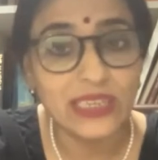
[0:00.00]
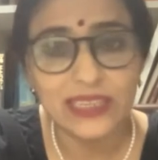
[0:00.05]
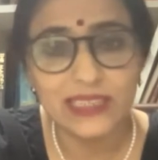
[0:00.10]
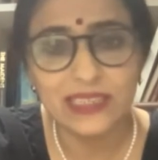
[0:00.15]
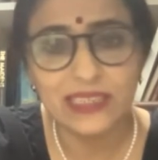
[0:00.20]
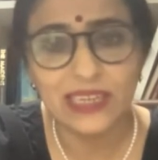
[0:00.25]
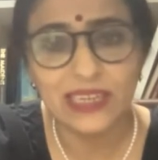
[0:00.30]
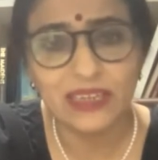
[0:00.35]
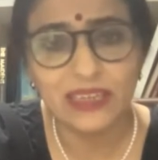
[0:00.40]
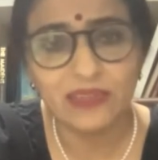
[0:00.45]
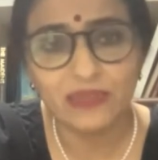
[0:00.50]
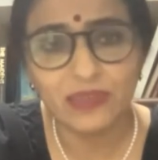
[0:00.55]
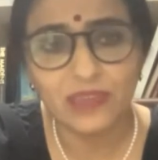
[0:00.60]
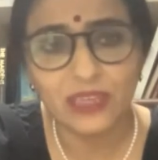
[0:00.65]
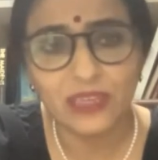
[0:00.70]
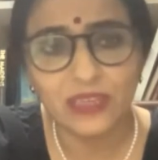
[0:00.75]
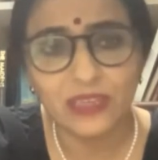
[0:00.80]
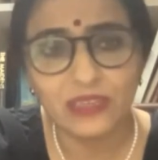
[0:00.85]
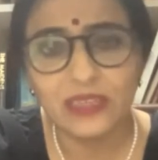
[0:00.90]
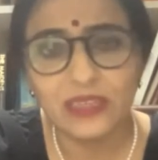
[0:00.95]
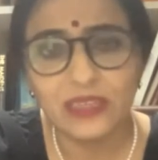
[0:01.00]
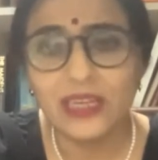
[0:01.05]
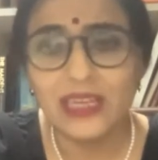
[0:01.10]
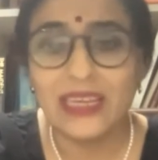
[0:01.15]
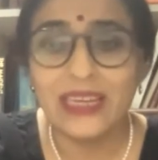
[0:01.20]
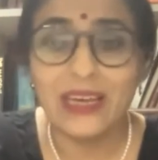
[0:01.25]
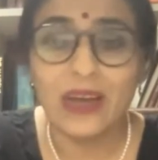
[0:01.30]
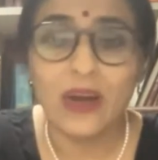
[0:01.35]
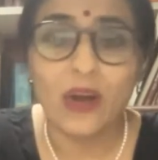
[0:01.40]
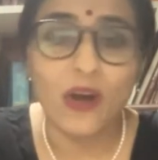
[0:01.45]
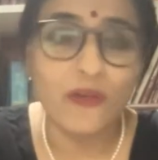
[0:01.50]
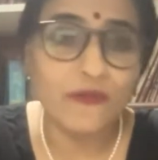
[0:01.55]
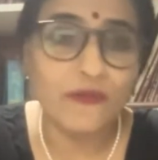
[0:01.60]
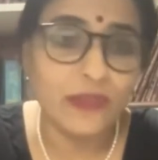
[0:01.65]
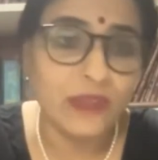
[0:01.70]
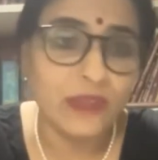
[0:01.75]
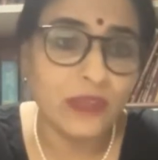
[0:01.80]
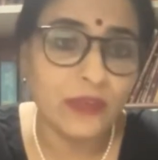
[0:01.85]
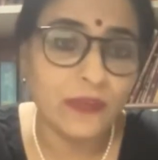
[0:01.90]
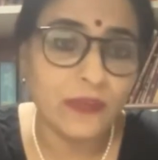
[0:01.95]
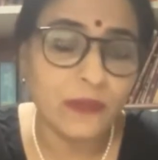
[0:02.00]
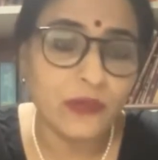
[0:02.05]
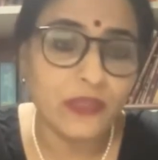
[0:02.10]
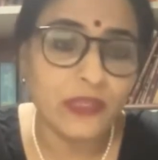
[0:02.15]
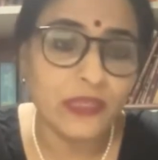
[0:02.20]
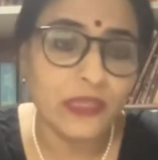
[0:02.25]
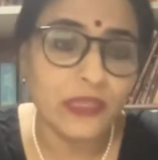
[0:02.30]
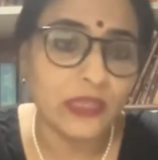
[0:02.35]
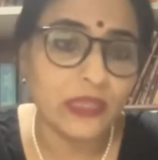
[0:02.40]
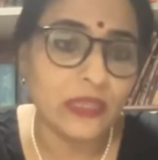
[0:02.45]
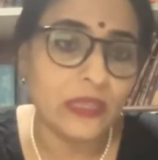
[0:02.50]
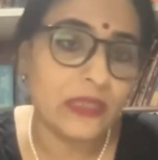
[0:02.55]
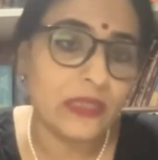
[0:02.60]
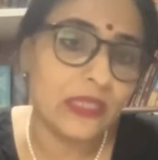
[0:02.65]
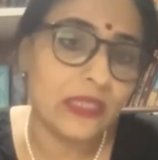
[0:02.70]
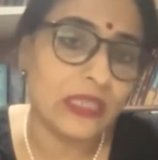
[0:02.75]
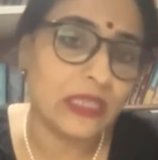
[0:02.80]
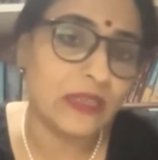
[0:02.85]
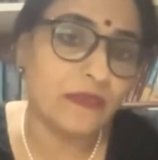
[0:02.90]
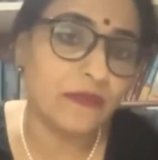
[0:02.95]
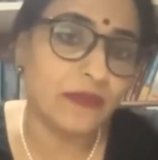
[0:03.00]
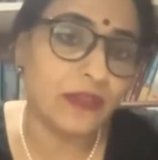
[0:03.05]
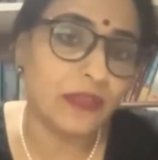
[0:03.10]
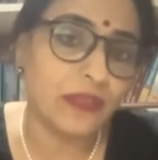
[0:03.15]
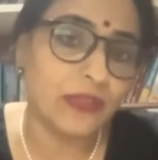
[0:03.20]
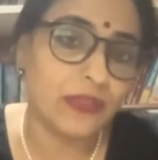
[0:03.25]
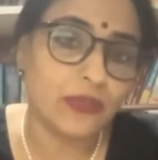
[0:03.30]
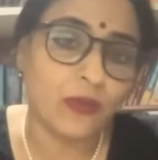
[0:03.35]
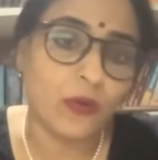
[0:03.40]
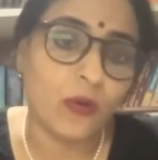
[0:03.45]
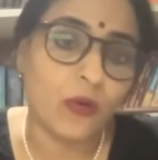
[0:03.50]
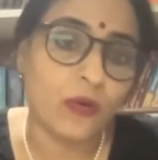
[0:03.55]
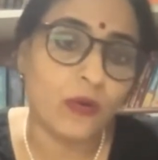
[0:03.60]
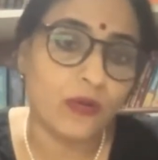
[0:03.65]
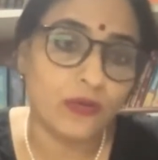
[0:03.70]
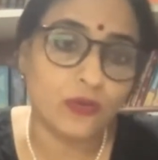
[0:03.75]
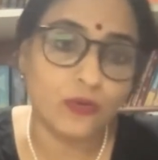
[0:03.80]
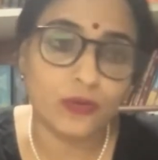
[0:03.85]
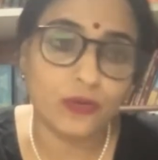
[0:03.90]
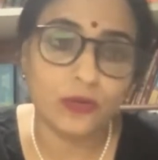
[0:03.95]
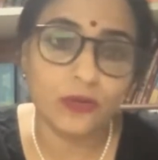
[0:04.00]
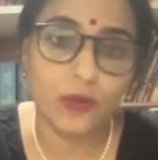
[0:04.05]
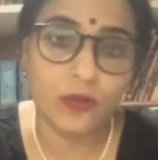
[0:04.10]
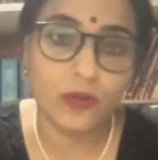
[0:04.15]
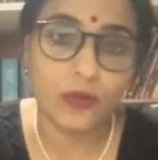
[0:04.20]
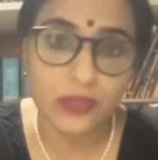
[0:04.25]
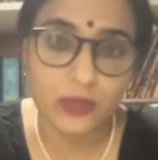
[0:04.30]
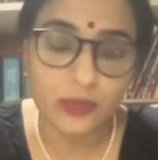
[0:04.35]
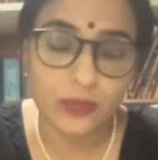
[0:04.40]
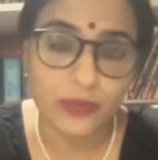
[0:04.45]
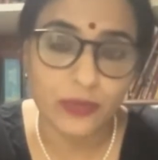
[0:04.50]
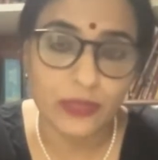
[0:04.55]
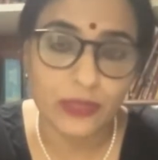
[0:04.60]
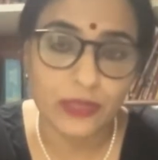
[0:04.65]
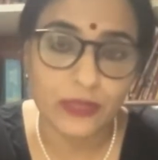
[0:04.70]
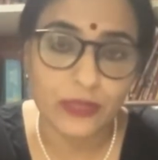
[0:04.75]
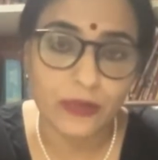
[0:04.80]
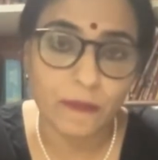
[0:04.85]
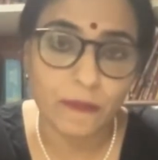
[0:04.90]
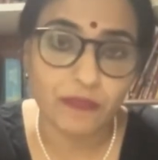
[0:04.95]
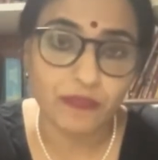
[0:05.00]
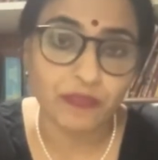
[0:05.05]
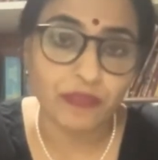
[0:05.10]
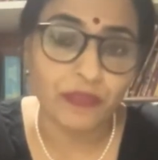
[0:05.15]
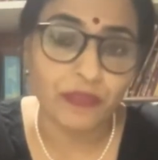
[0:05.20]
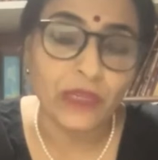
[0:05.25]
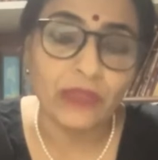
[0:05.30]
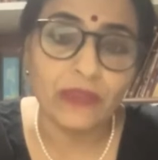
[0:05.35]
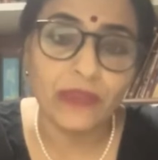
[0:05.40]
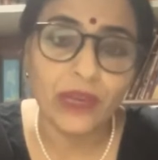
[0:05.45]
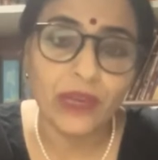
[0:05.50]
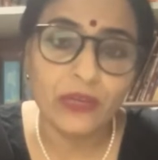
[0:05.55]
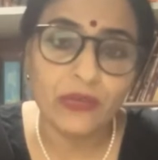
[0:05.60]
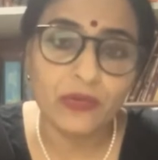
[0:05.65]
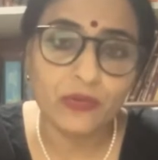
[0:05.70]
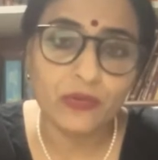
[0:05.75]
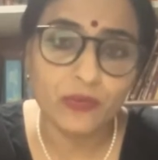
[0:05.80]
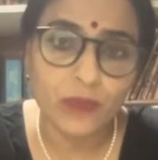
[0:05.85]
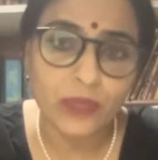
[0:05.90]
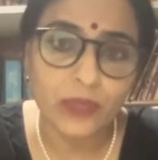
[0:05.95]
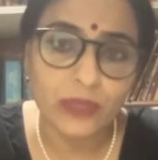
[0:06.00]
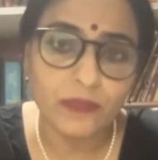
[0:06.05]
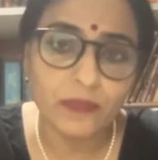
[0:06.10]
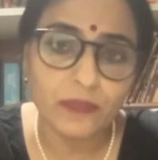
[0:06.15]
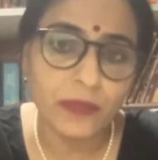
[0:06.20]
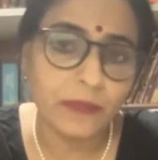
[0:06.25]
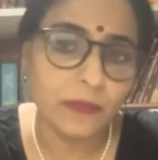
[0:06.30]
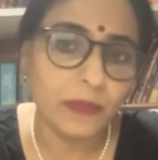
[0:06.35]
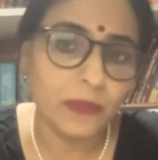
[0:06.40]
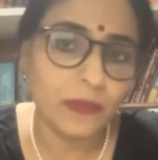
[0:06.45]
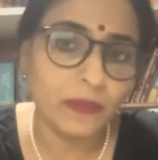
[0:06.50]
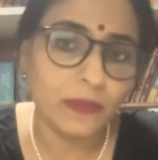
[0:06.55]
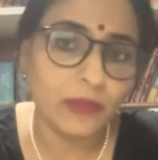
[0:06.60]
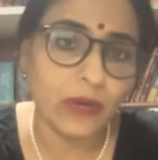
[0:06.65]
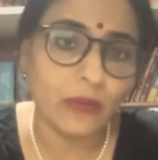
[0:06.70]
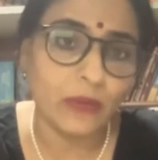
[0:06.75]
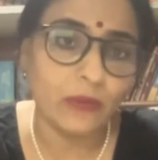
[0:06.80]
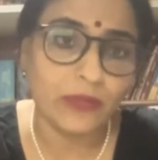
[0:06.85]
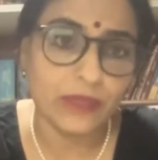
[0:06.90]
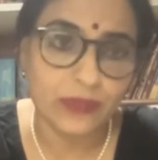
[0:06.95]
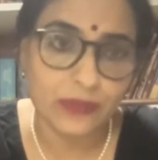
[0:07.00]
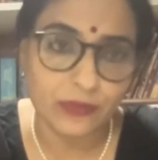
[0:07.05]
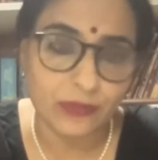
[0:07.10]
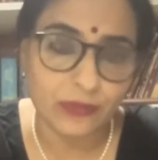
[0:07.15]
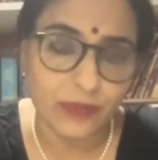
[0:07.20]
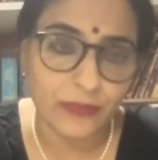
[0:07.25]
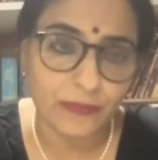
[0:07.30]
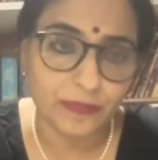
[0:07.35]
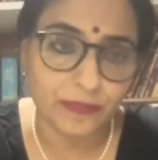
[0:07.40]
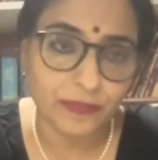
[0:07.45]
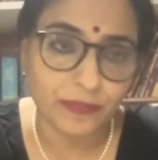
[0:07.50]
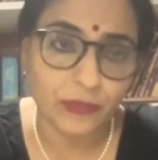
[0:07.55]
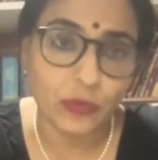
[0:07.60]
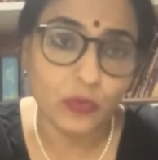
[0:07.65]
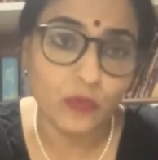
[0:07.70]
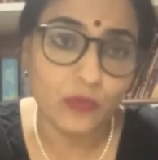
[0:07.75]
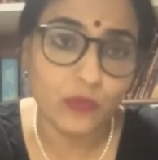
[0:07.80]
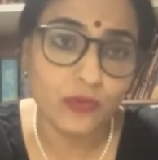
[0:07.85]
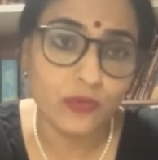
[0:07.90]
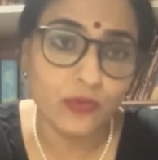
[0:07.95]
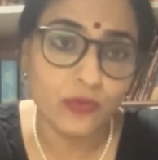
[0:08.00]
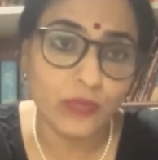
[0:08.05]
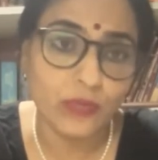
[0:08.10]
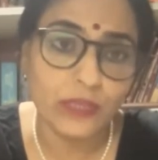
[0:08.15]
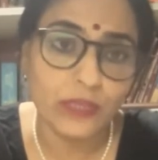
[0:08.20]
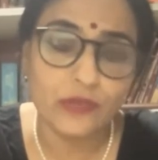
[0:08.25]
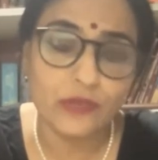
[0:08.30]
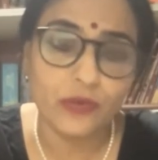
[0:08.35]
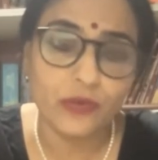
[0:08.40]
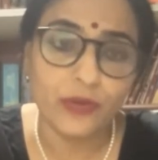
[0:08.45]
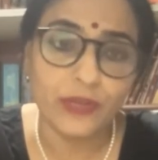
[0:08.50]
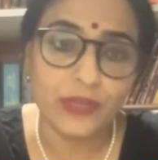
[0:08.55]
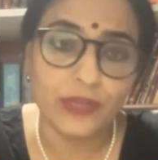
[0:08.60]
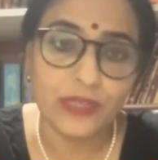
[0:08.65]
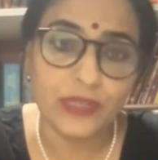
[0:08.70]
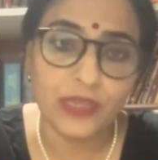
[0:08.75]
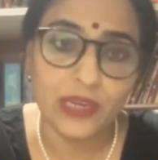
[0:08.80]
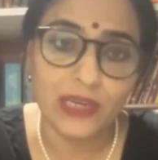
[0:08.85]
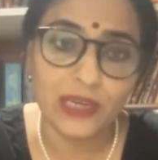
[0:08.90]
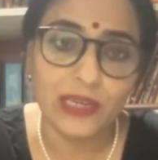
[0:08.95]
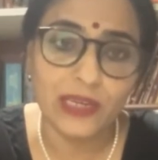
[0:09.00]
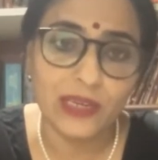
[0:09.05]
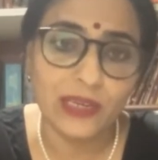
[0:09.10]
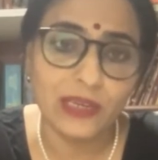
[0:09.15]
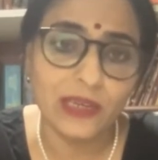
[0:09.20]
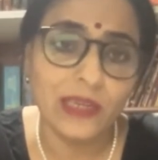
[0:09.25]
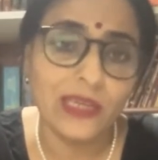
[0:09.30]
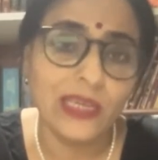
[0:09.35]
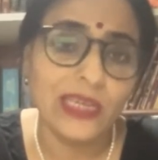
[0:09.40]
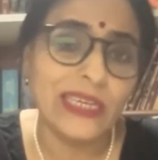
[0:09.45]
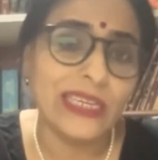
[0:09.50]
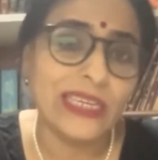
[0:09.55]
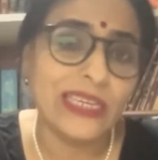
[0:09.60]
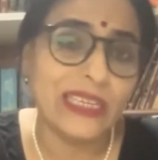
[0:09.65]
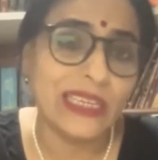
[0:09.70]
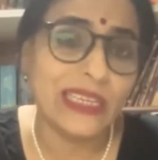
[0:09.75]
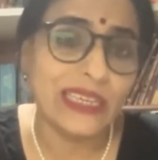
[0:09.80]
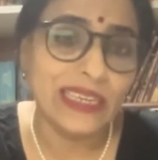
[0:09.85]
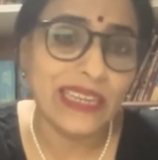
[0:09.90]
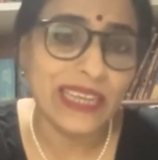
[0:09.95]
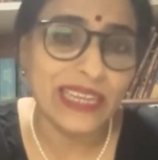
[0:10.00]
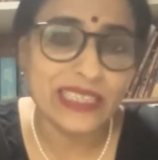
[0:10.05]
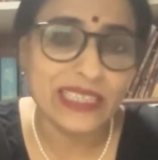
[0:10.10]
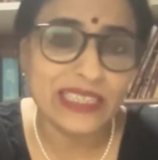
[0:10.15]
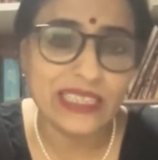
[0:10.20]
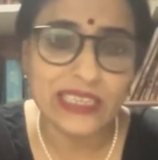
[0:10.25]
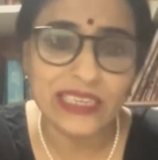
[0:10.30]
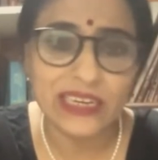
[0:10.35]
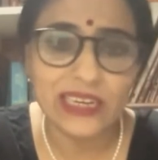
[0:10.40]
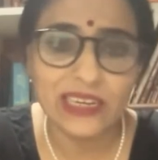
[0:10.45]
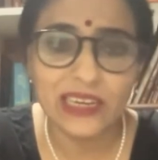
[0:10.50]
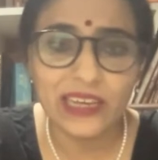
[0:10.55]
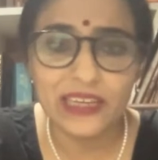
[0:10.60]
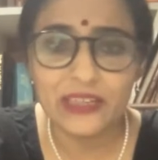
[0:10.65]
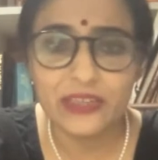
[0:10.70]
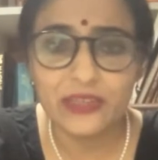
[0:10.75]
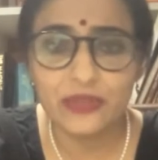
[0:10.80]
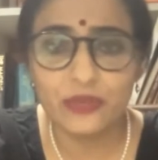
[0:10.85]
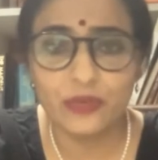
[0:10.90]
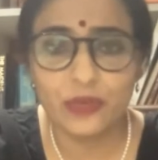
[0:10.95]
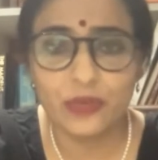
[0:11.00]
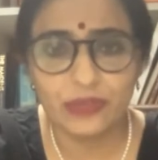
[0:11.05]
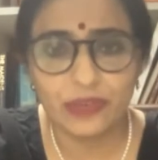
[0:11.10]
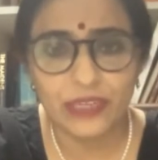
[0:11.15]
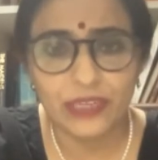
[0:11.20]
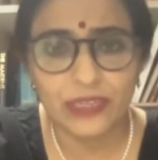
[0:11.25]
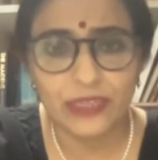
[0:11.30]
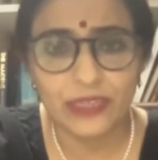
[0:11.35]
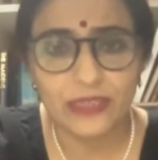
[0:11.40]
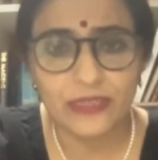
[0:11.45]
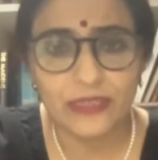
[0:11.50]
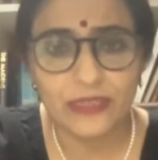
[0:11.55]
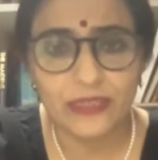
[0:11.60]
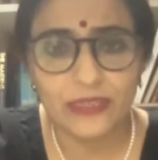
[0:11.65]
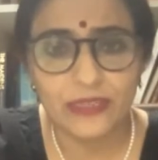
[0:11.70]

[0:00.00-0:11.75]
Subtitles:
eccentric, of a little political significance or social consequence. They are truly the people without history, whose role historians are little less inclined to address.